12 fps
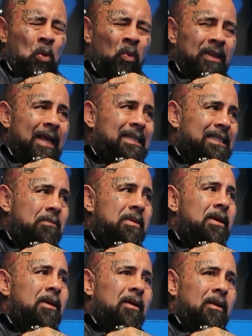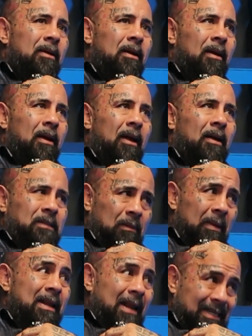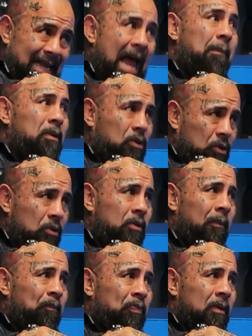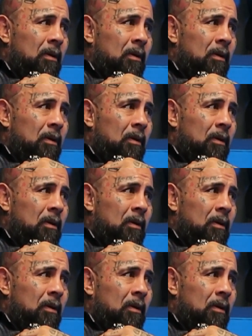When they see me, somebody that it's happened to,